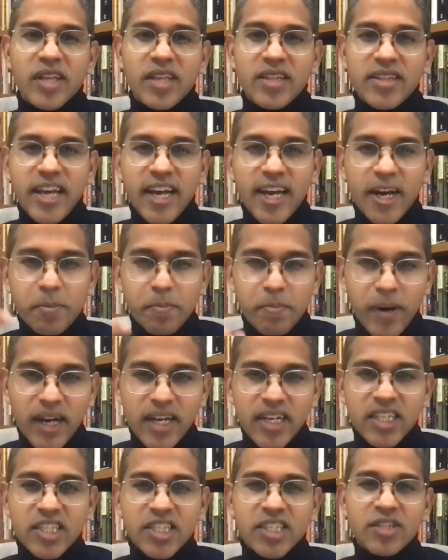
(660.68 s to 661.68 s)
They are
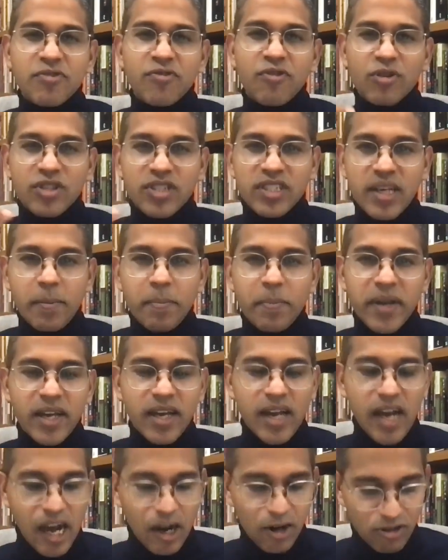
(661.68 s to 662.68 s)
punished for
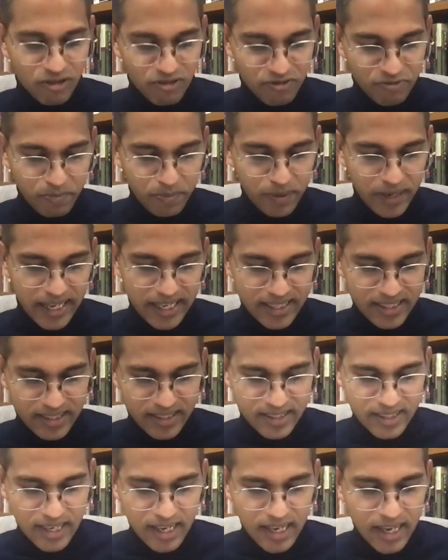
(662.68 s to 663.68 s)
stepping out of
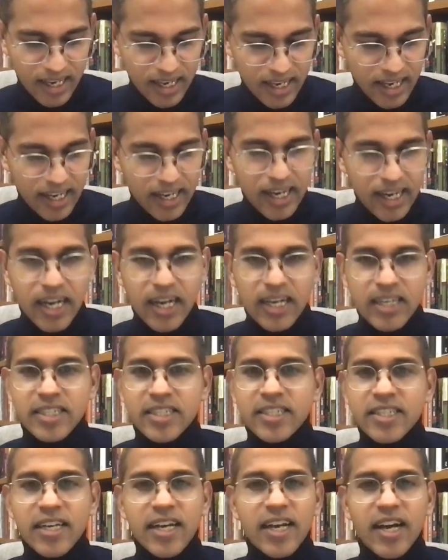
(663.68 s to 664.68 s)
place.
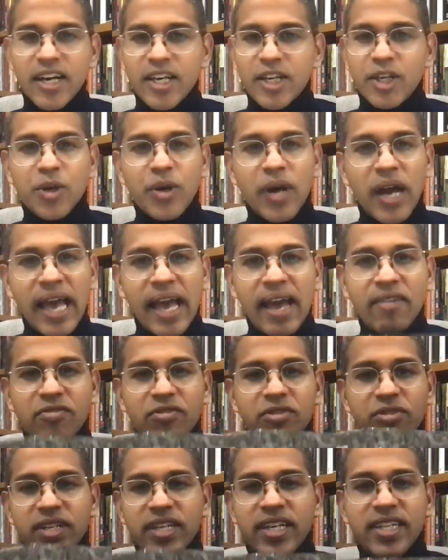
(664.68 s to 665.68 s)
You
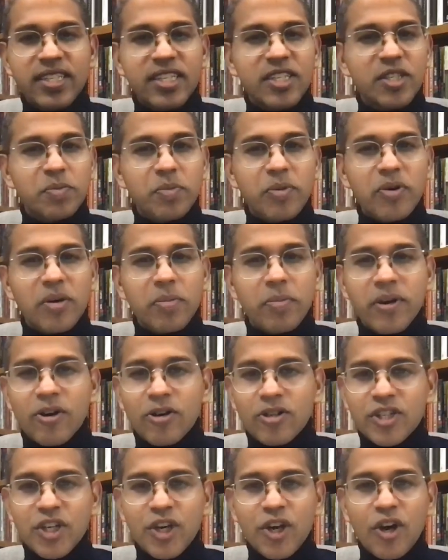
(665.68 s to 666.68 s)
have to read this book
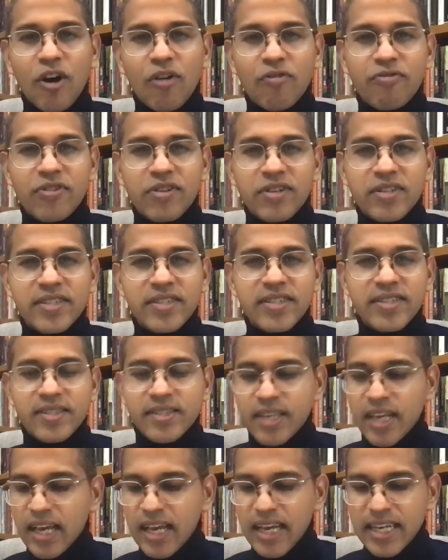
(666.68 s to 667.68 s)
because she
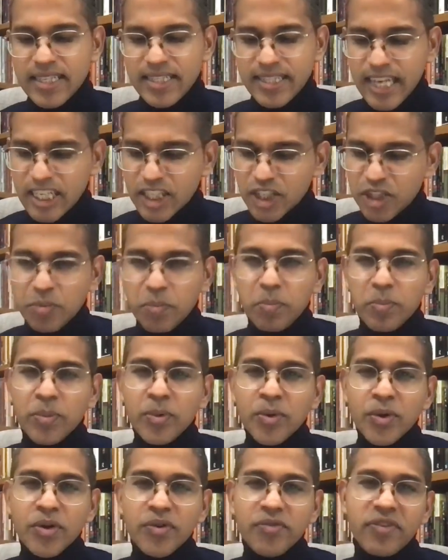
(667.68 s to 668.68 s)
offers such
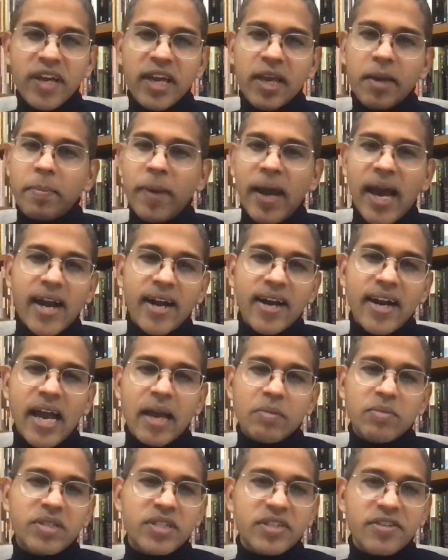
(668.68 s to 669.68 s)
moving,
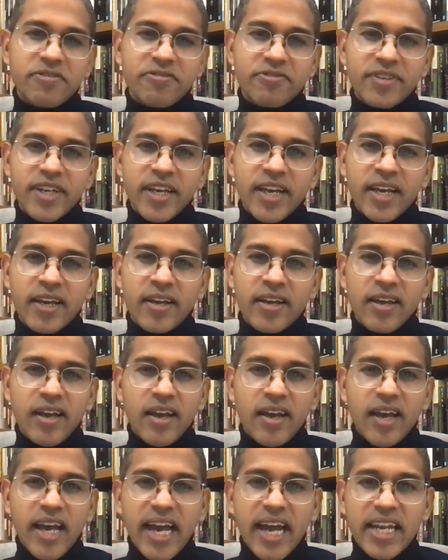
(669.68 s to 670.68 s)
paradigm shifting,
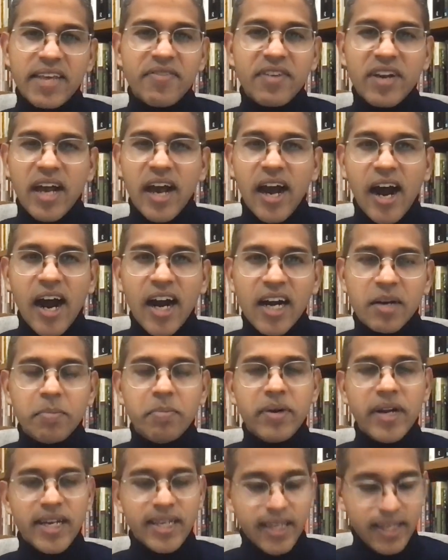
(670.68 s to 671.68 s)
and even
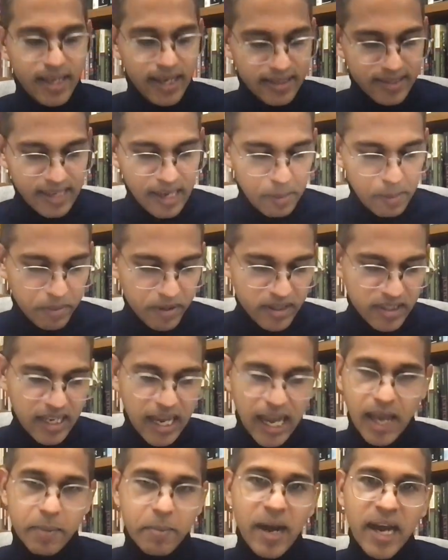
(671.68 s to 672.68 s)
heartbreaking examples.
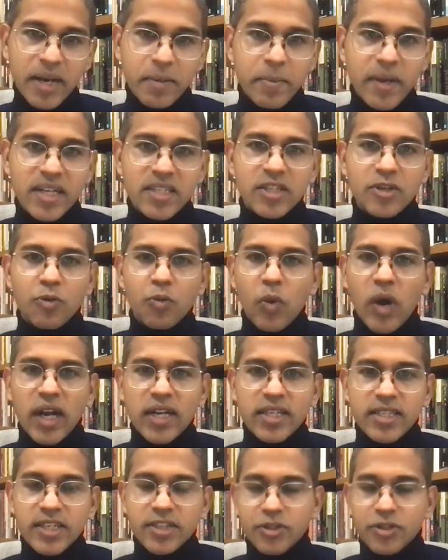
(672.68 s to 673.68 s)
I might mention
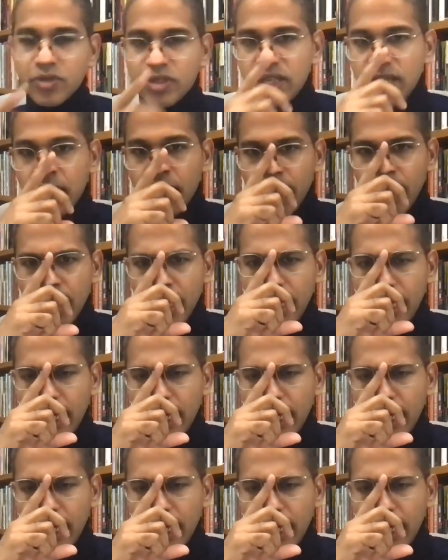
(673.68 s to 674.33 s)
one just to see